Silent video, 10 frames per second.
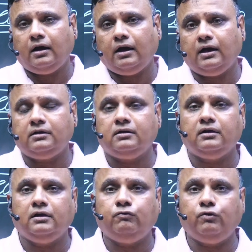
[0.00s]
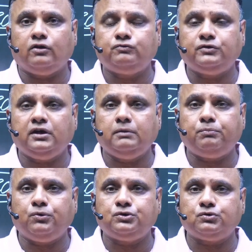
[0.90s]
And in philosophical
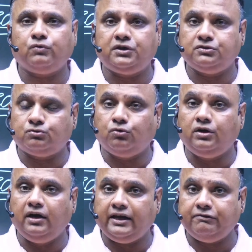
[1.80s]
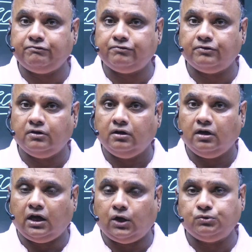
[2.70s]
approach, what is good life?
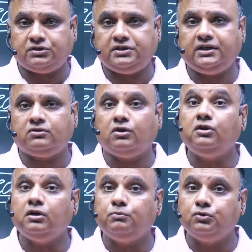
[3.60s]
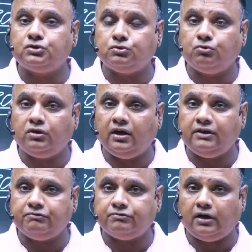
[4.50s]
How state contributes to good
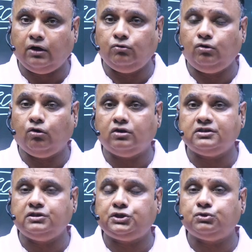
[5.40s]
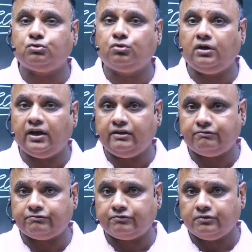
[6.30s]
life? How laws ensure good
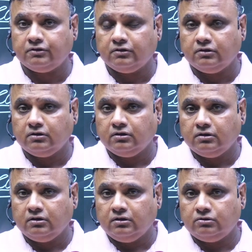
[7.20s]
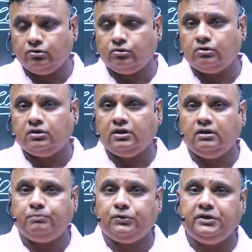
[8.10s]
life? So
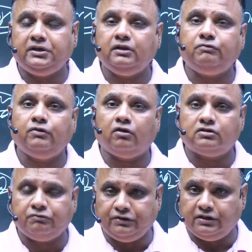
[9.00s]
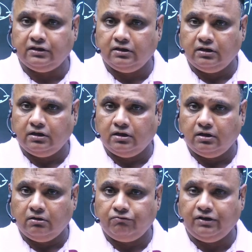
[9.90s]
in political philosophy,
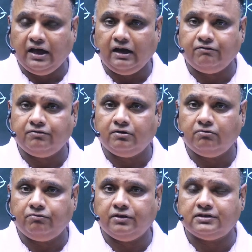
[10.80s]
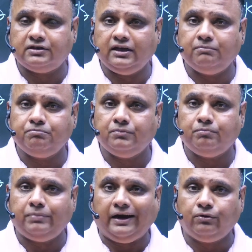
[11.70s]
we have first name
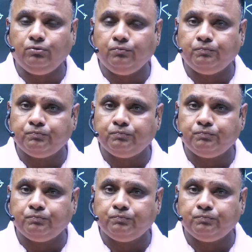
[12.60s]
Plato,